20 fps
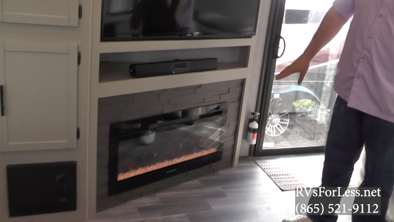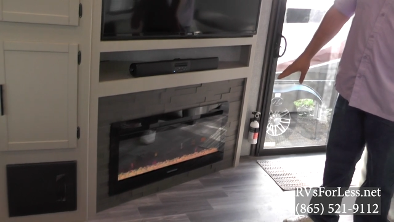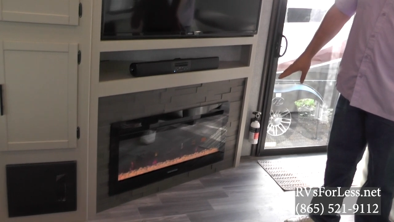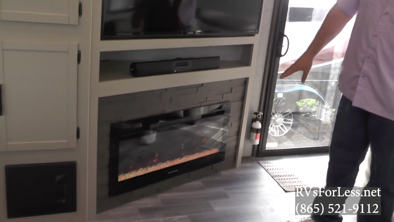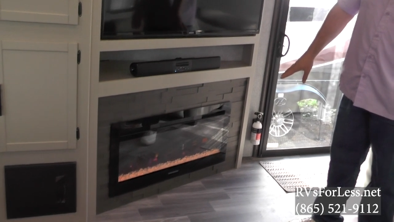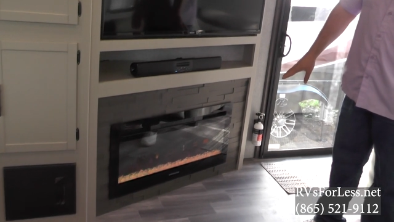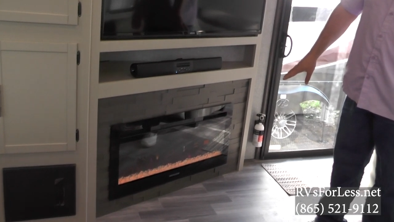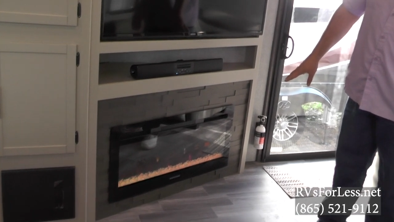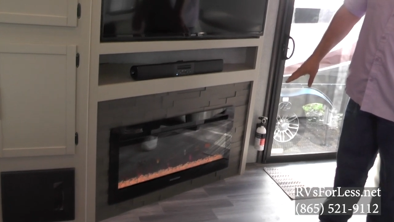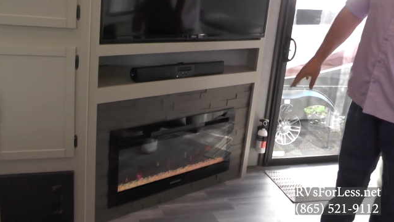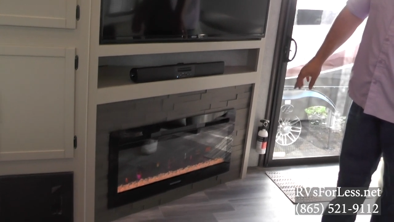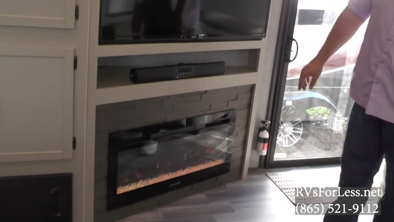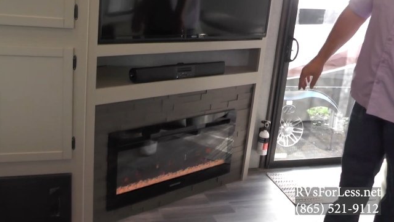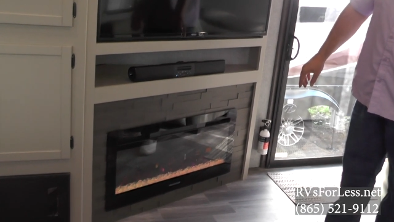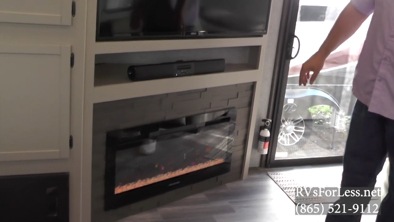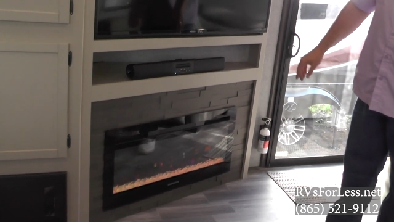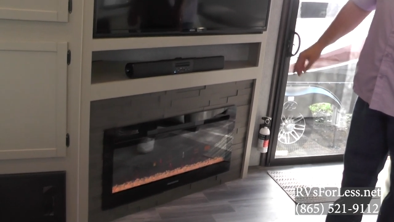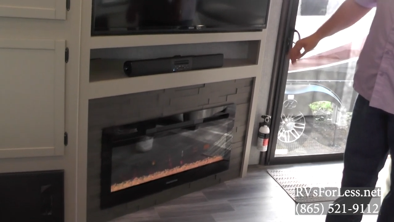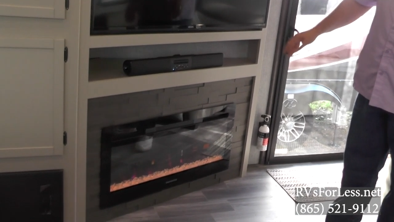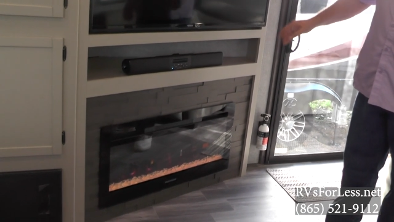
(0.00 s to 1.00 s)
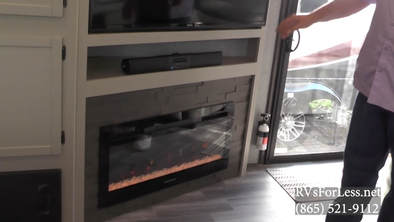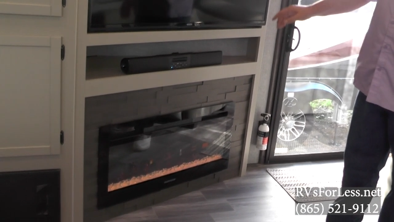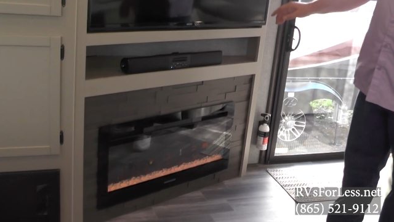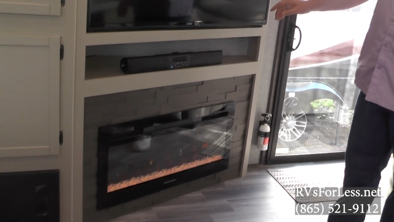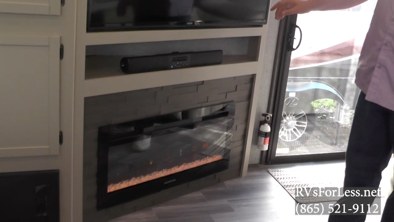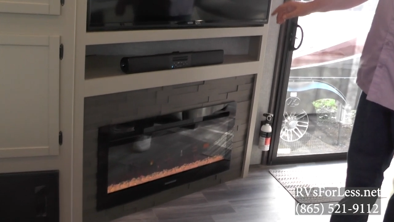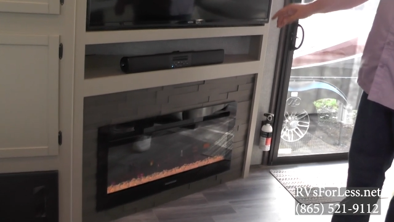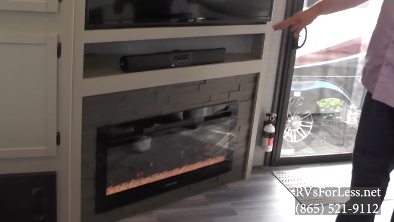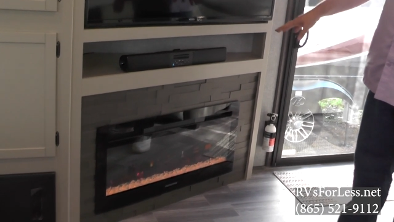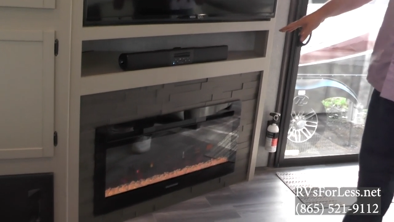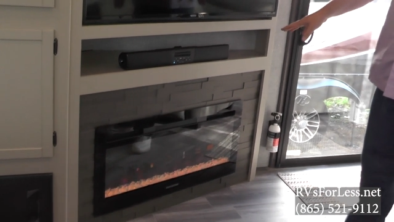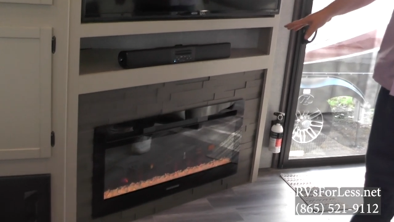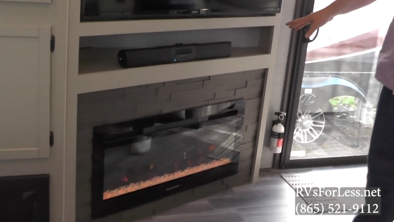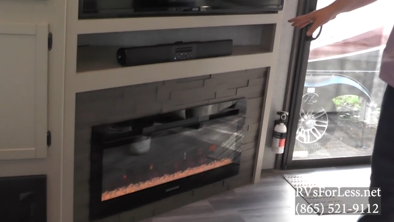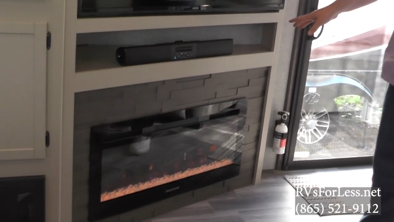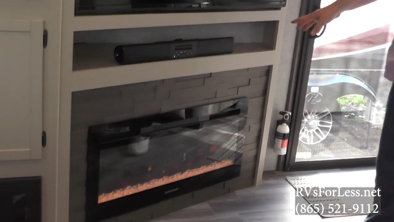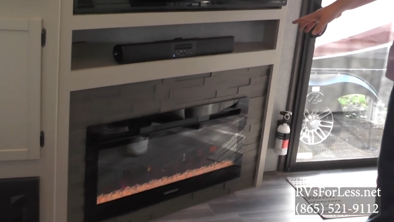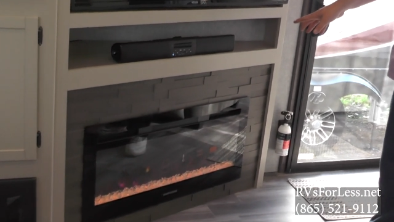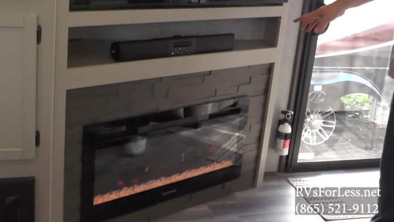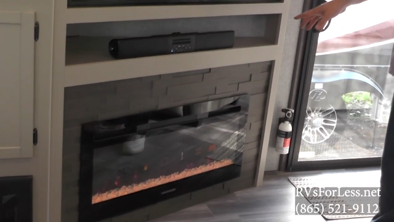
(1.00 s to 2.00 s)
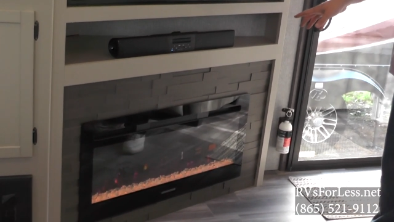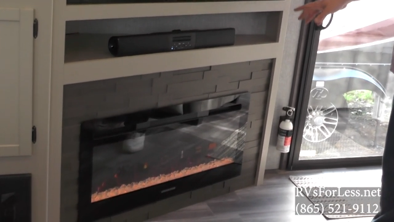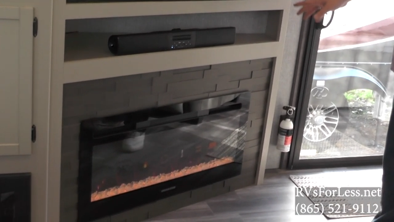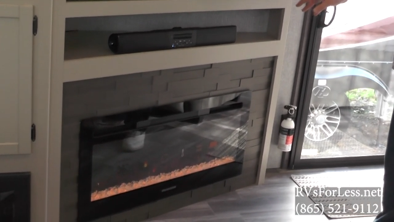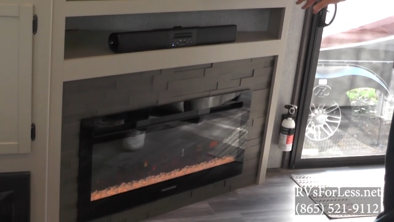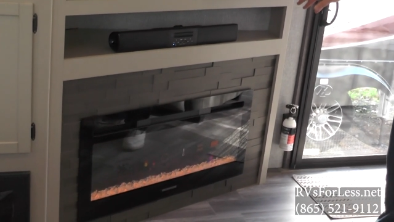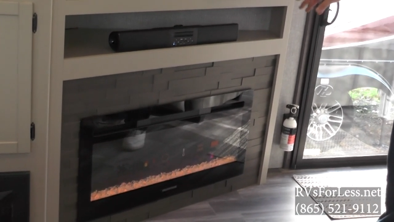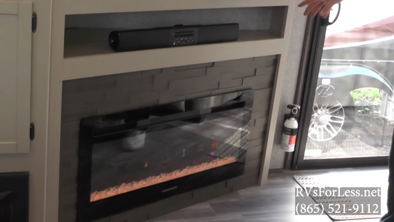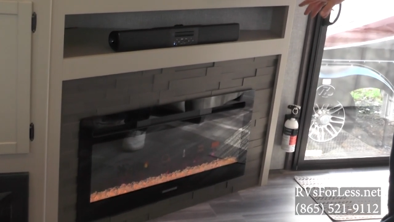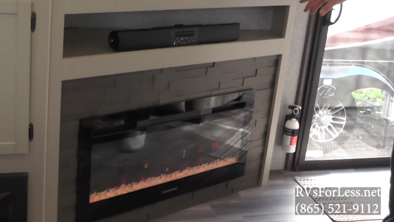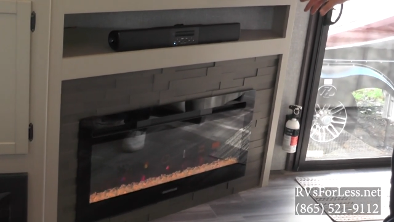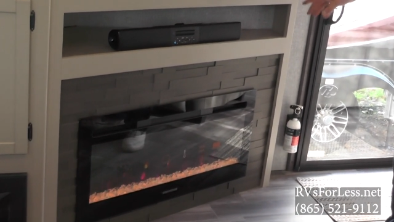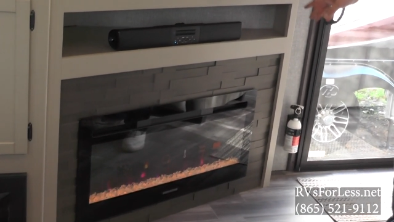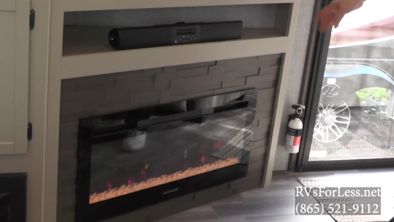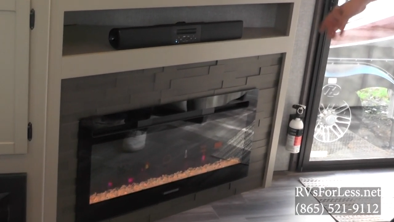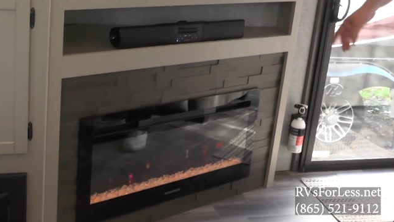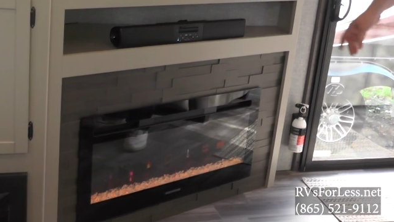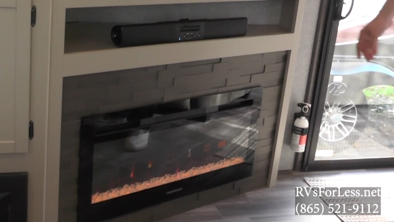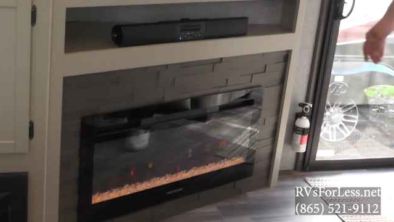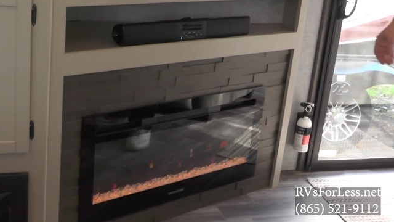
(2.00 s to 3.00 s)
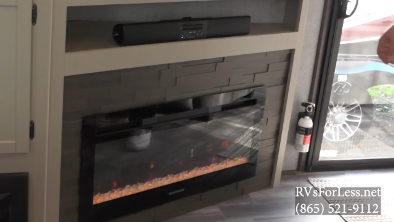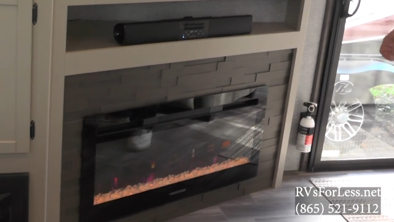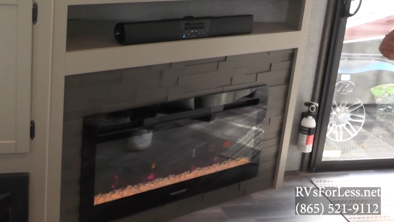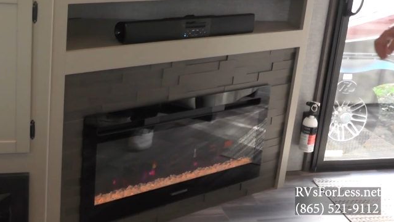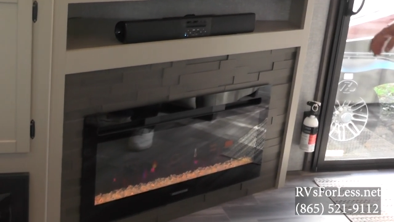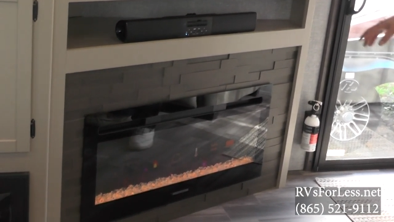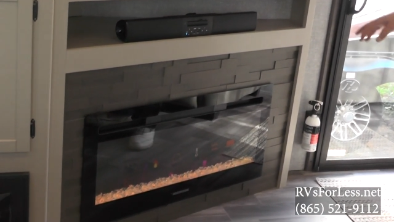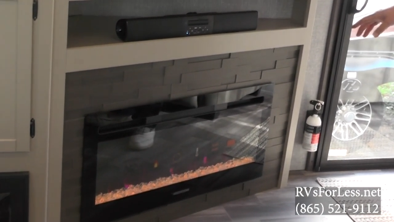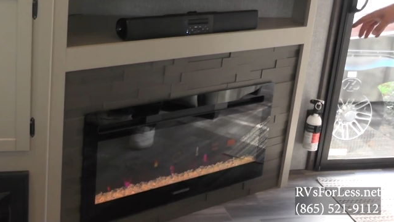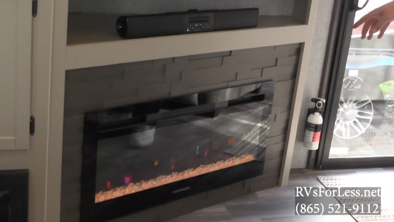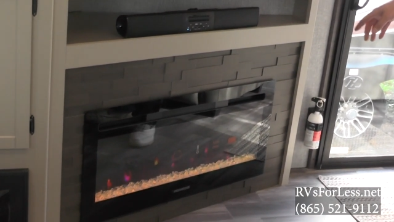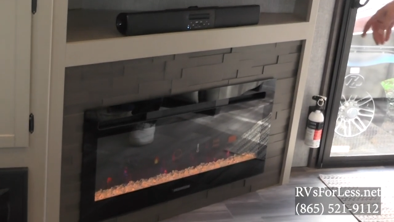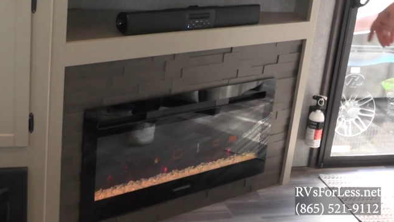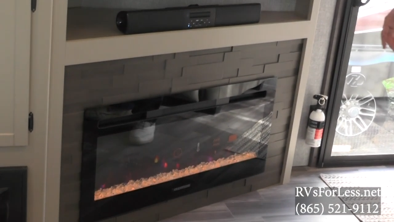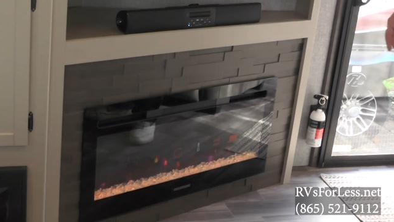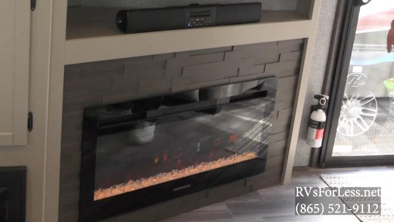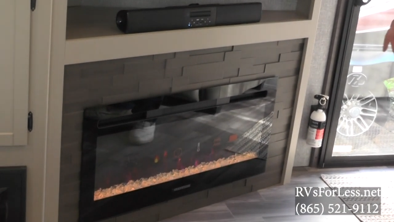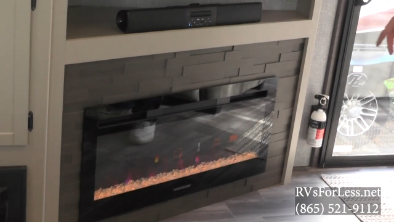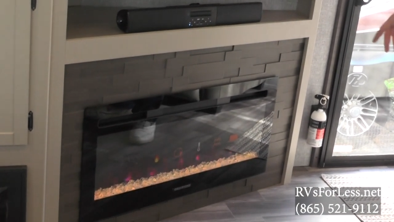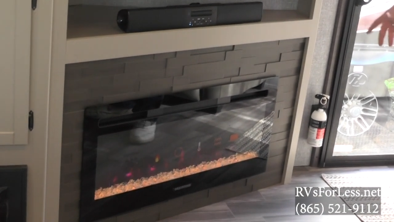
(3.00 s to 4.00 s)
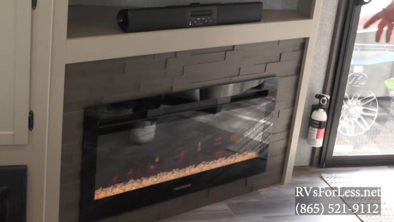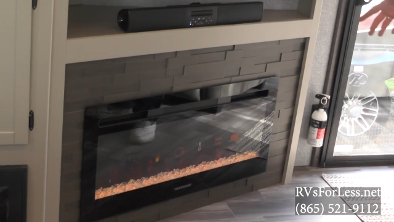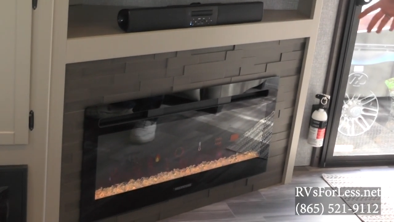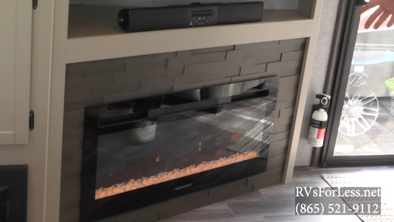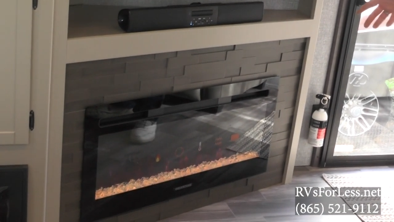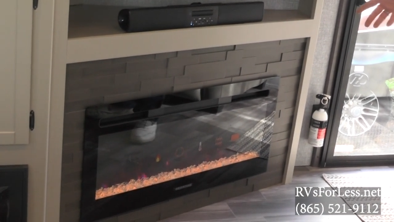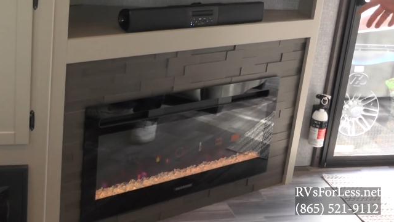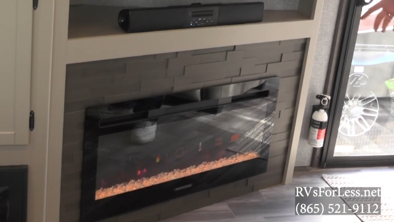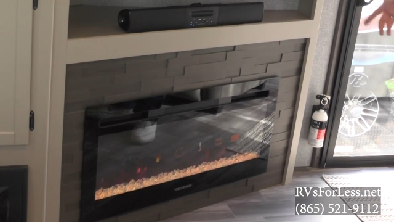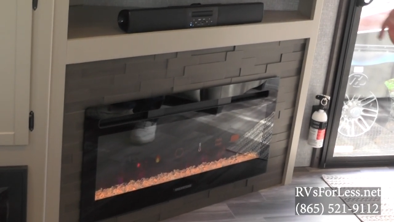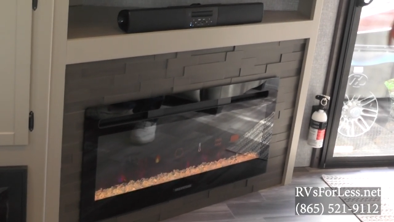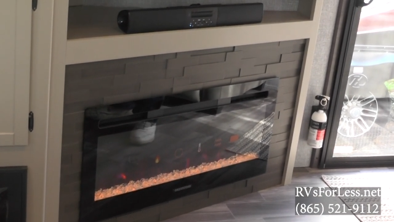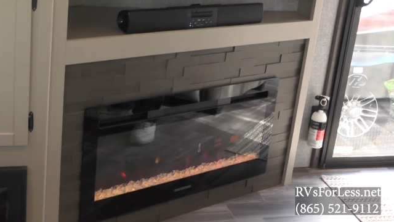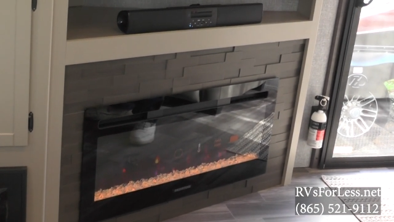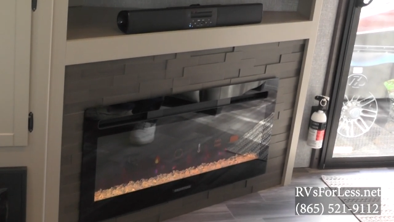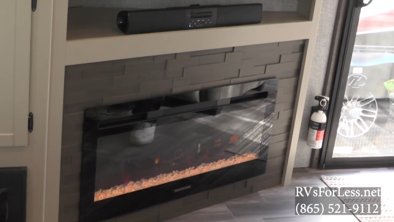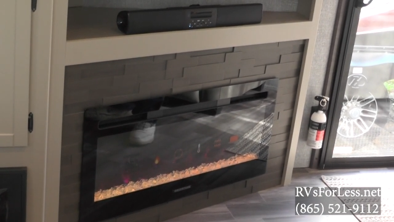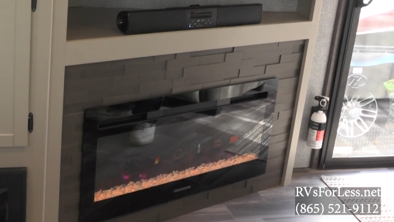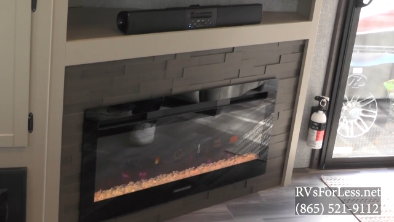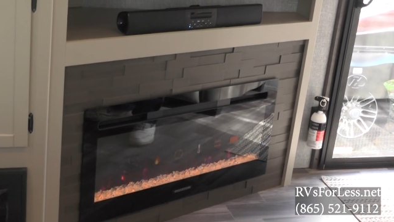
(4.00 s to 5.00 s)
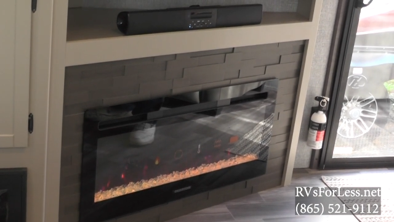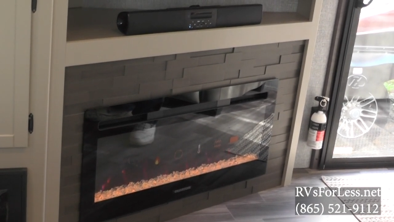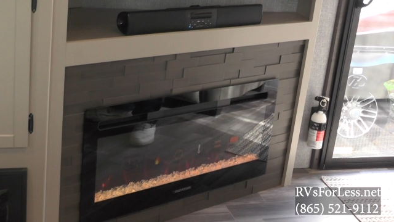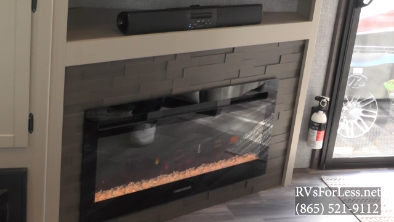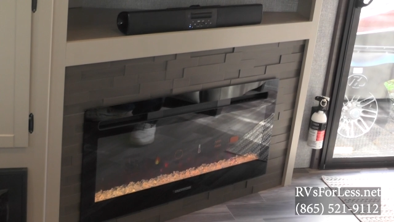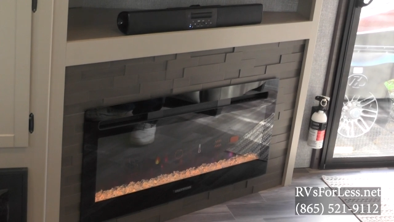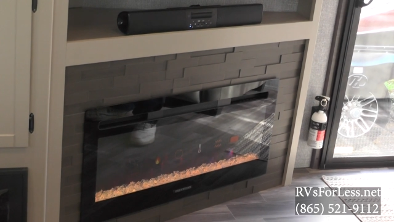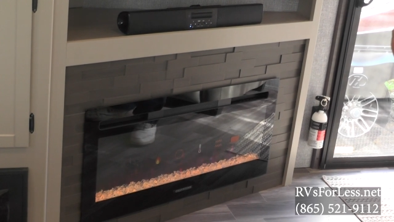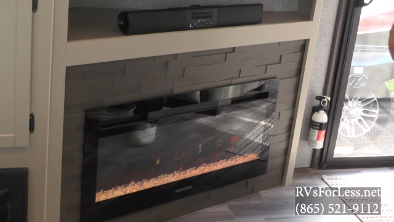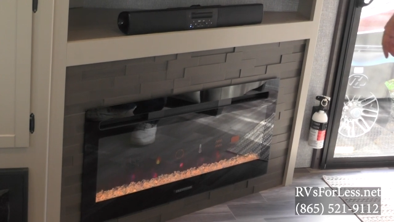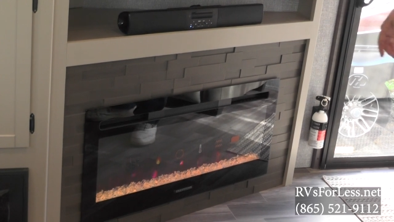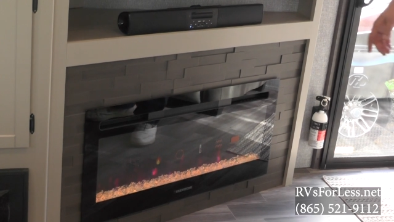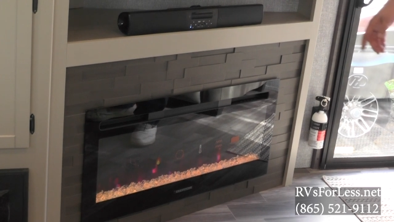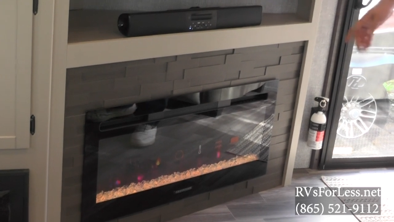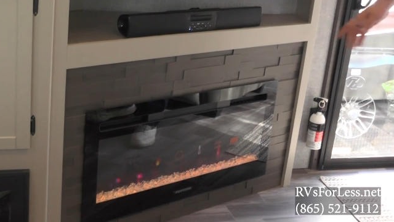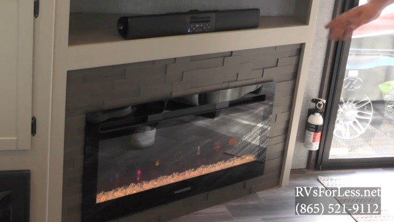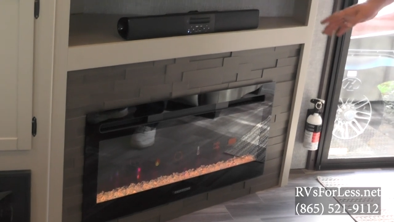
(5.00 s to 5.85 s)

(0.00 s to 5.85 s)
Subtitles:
Nobody's mouth can be seen.